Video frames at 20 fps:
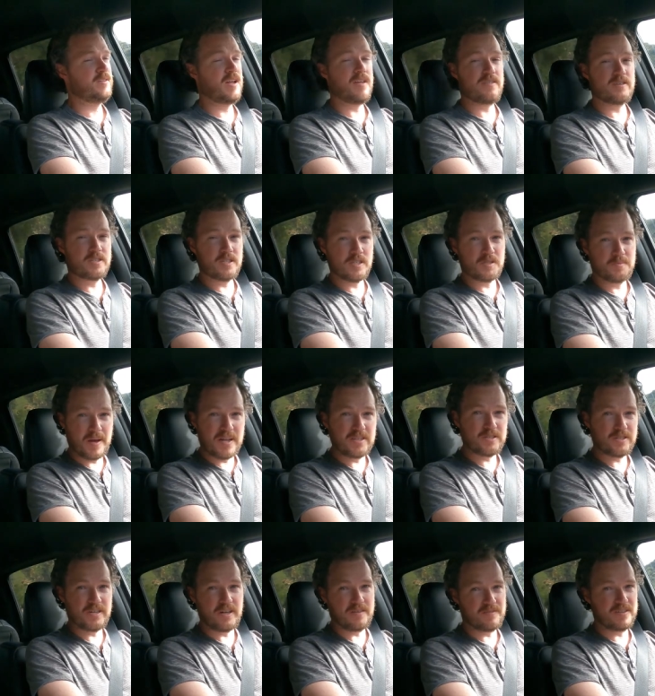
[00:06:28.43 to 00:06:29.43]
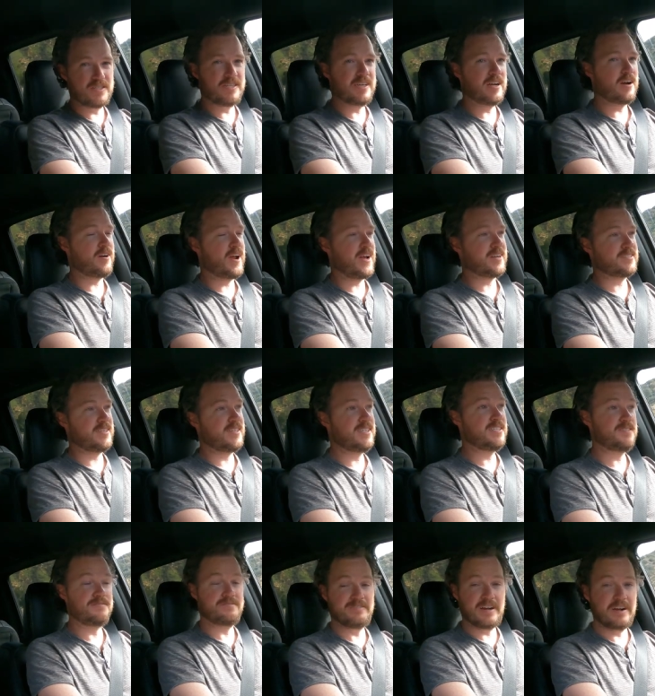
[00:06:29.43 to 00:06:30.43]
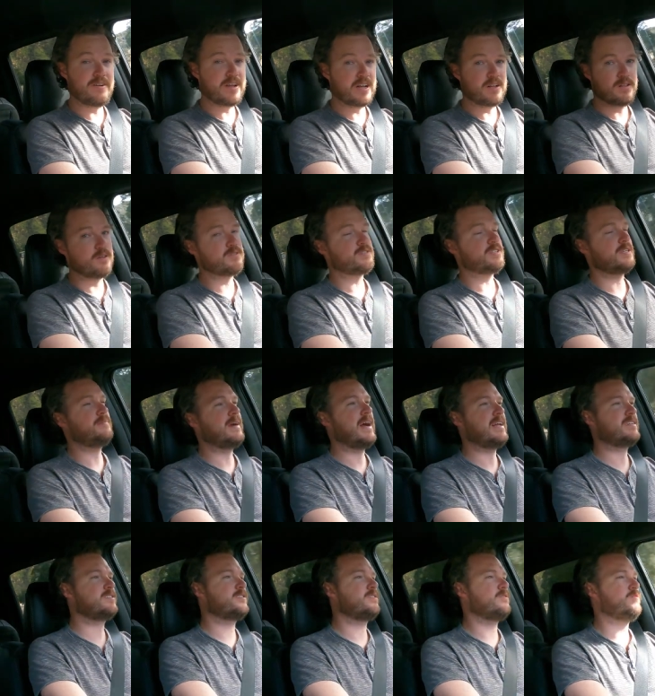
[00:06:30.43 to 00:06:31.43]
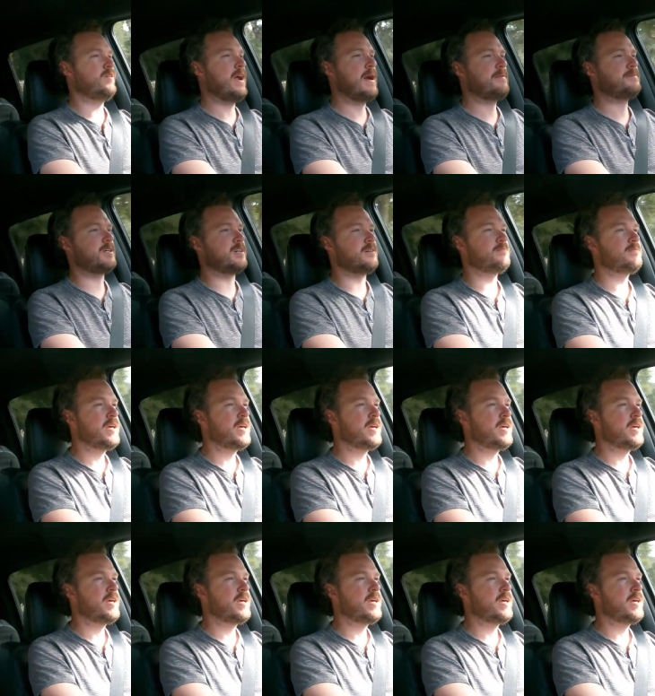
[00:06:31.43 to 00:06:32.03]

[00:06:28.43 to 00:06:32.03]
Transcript: Now, the suspension of the TRX is very closely matched to the Raptor.